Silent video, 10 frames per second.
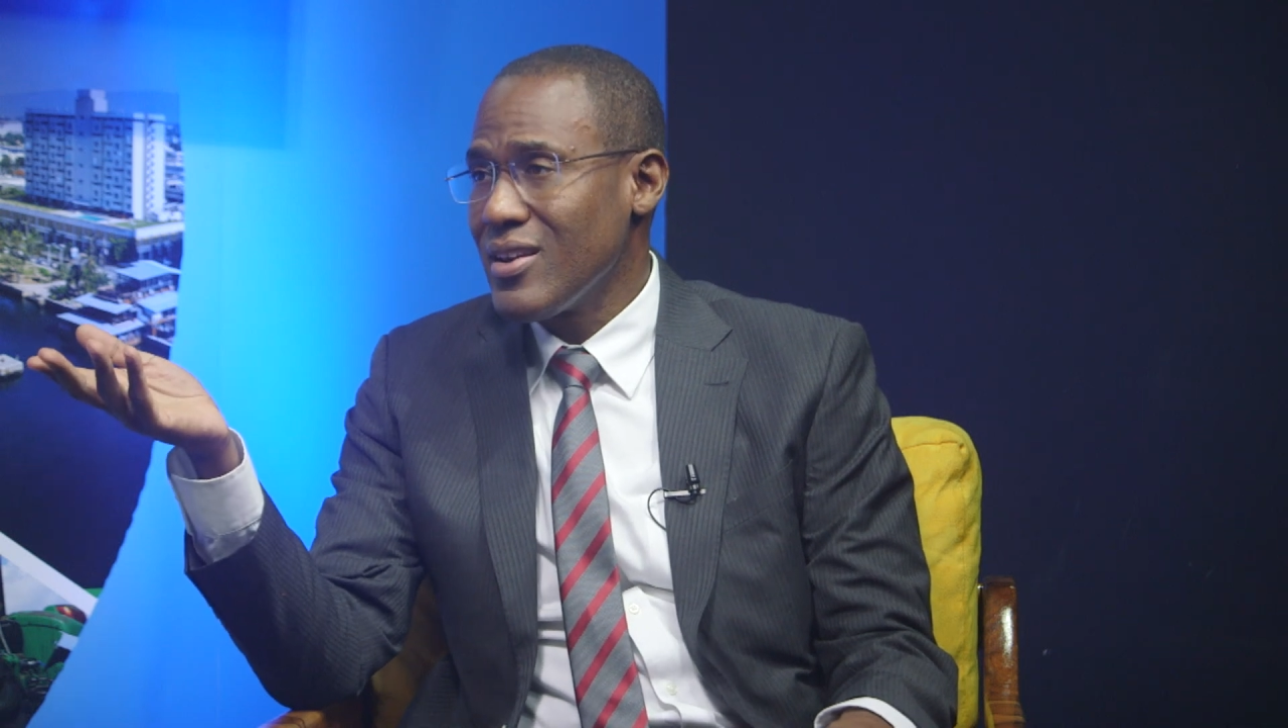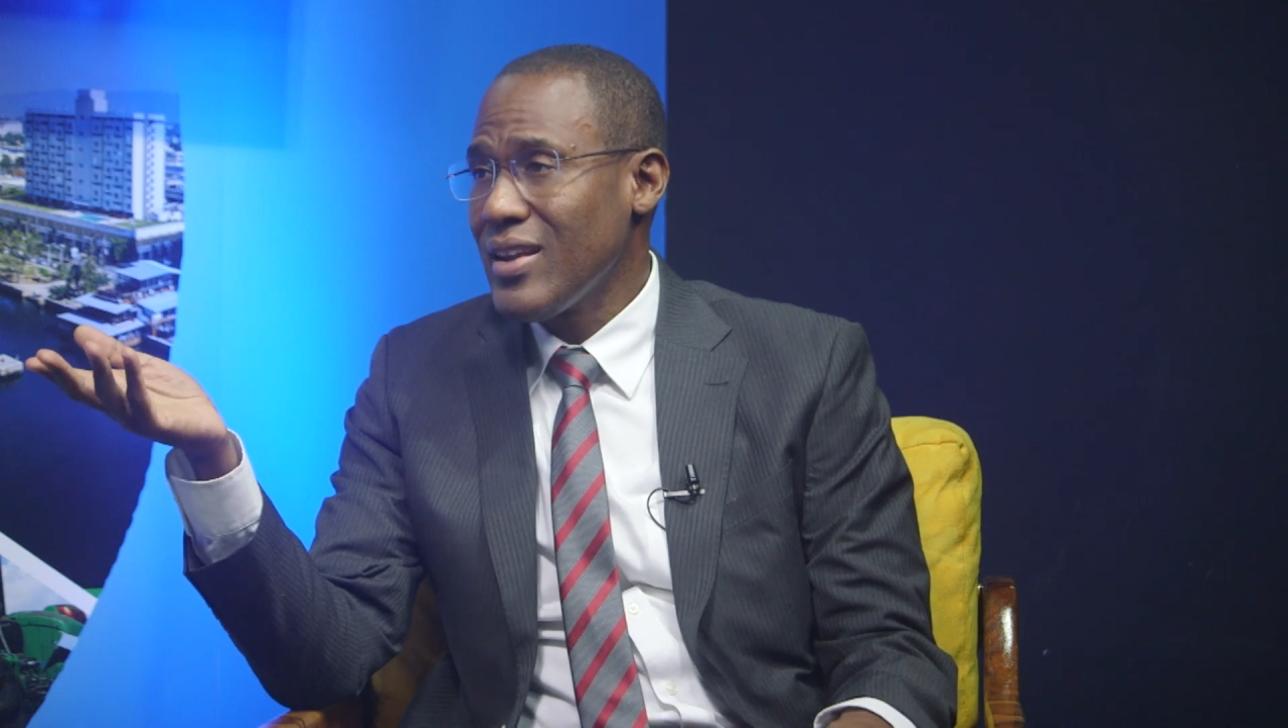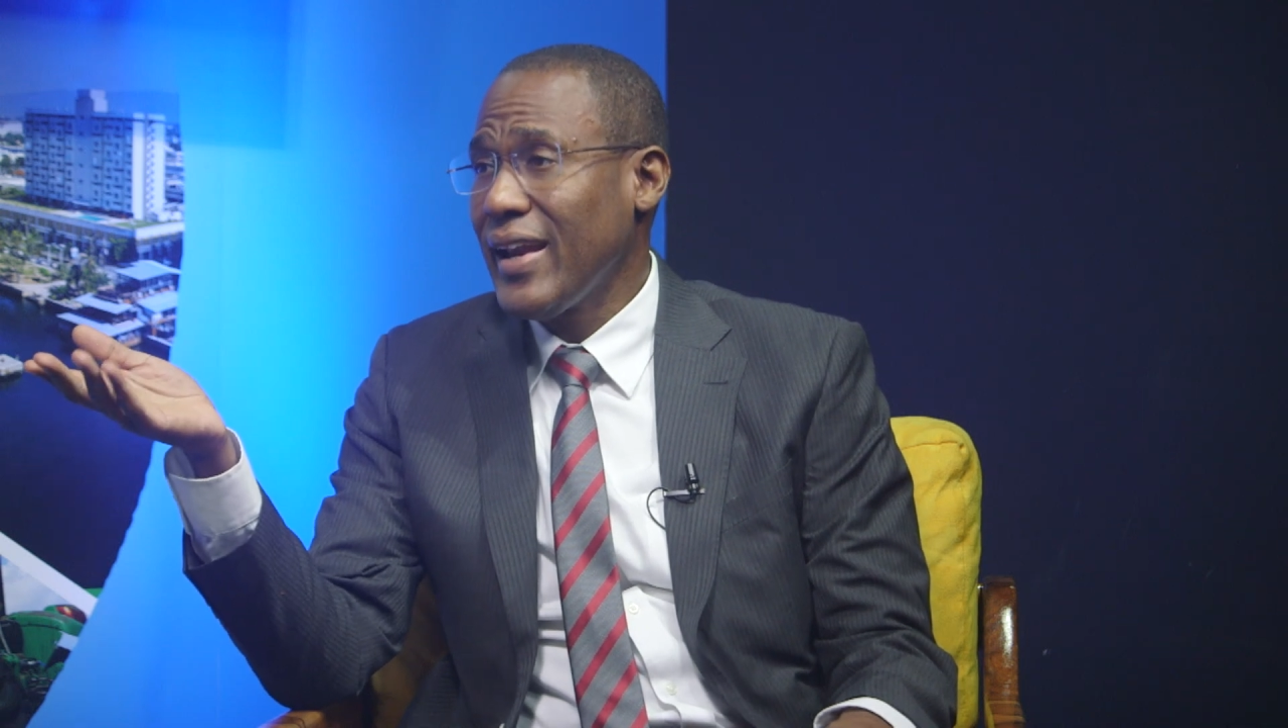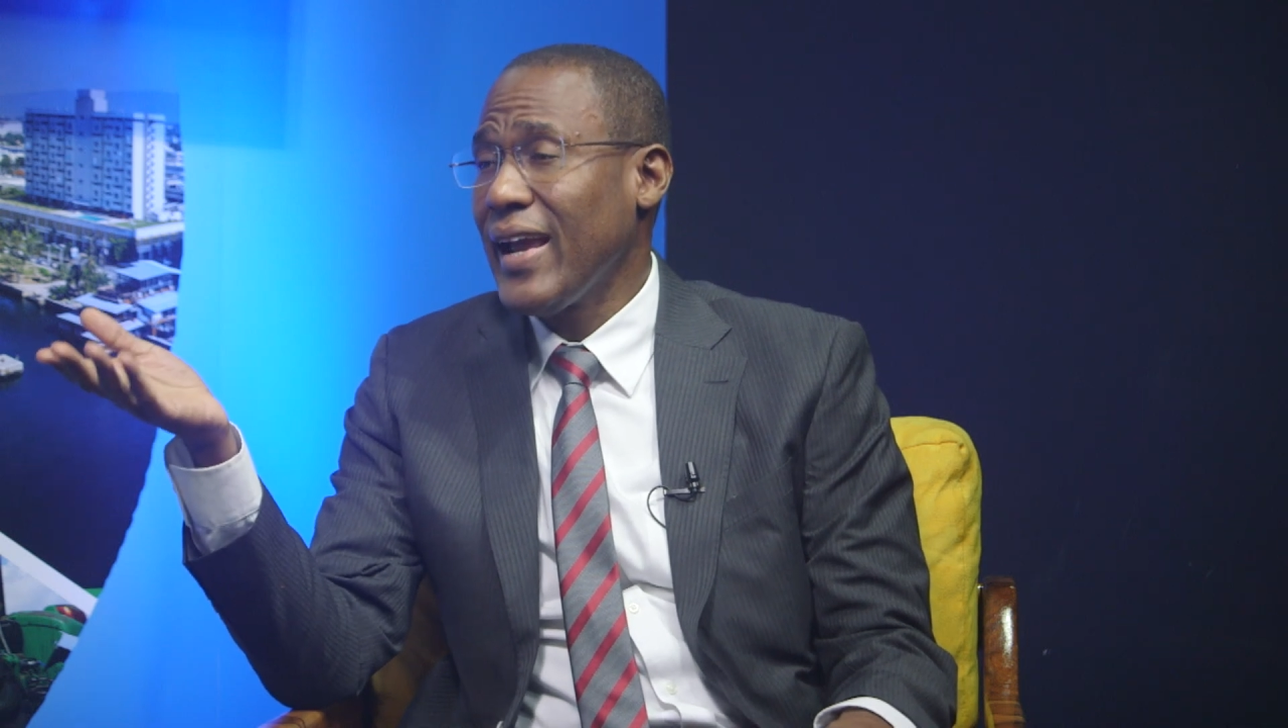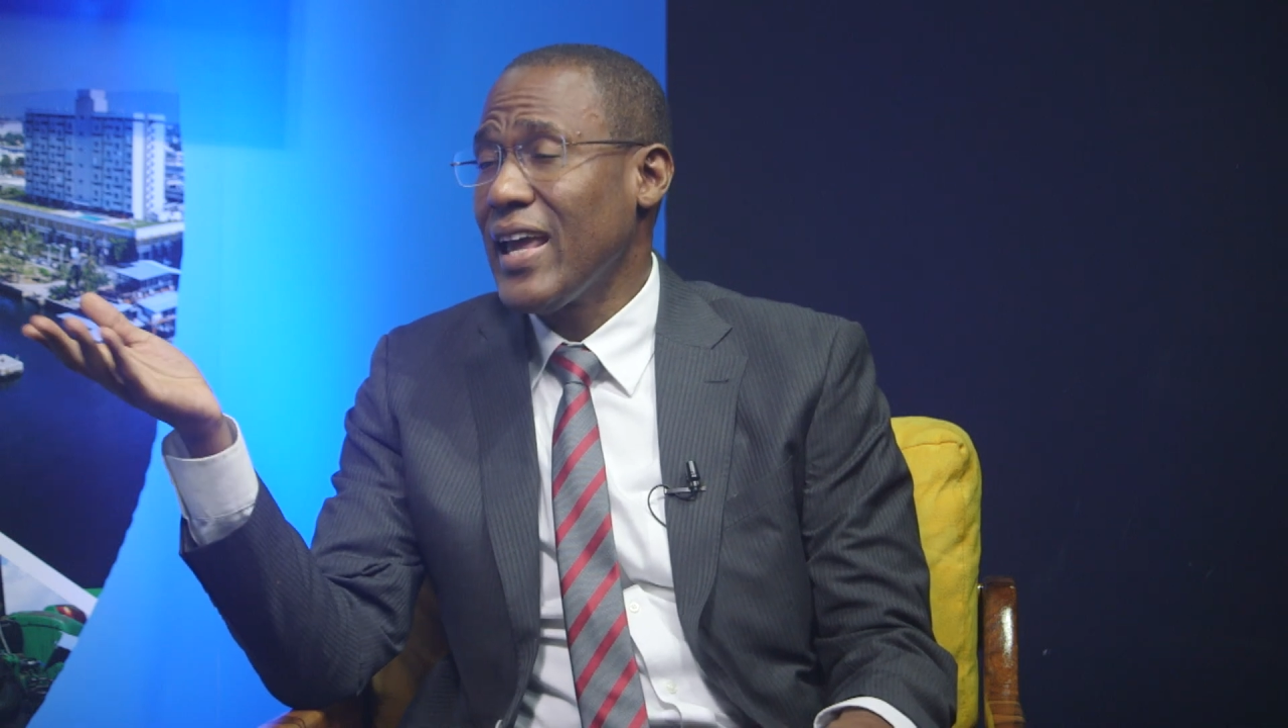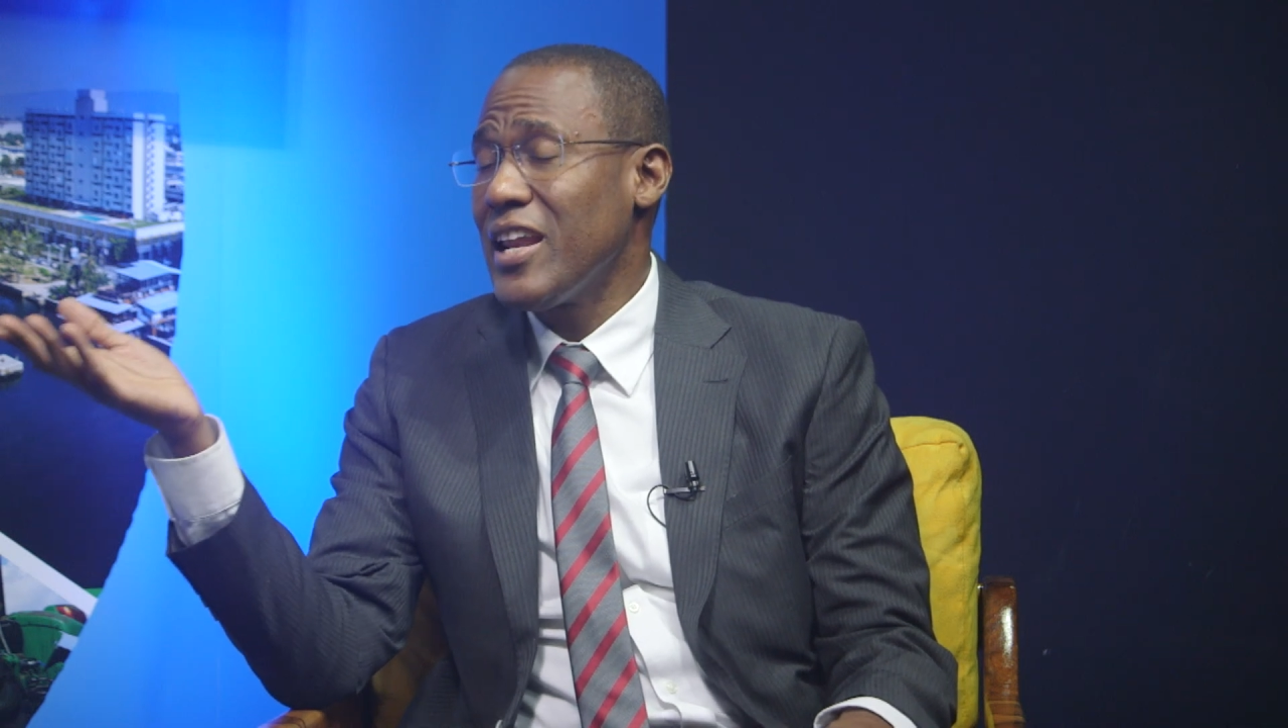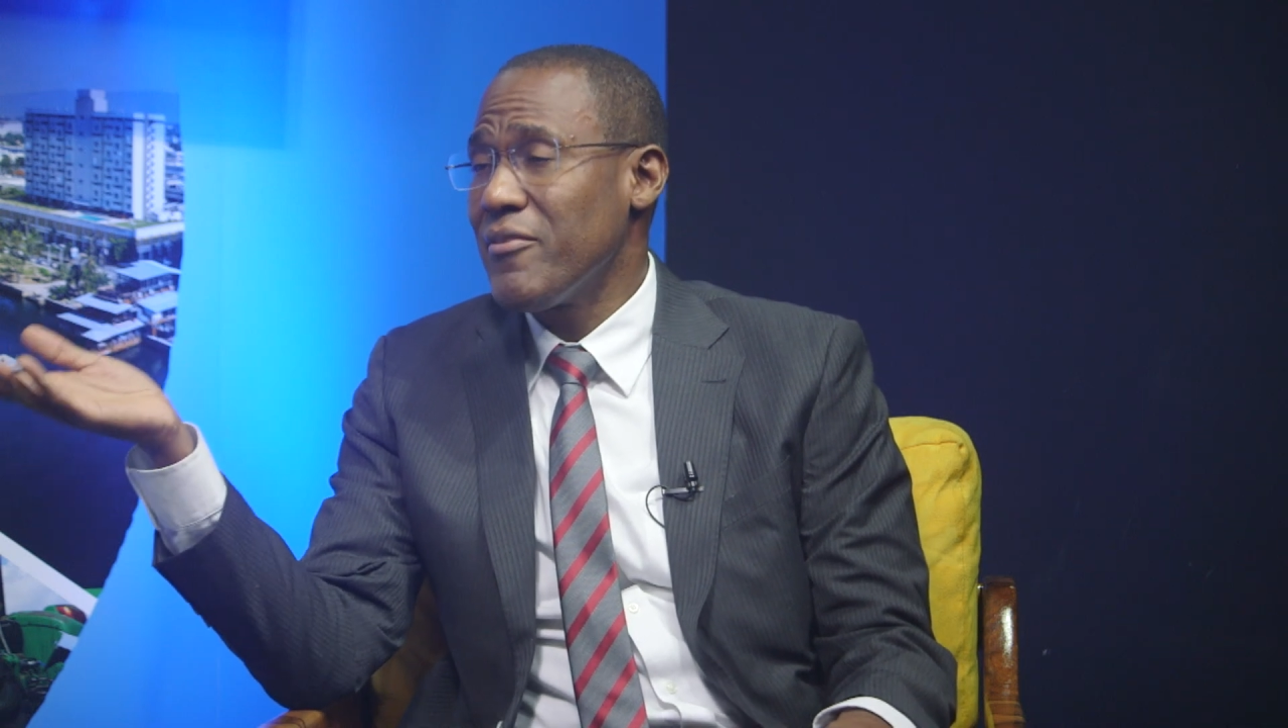that I can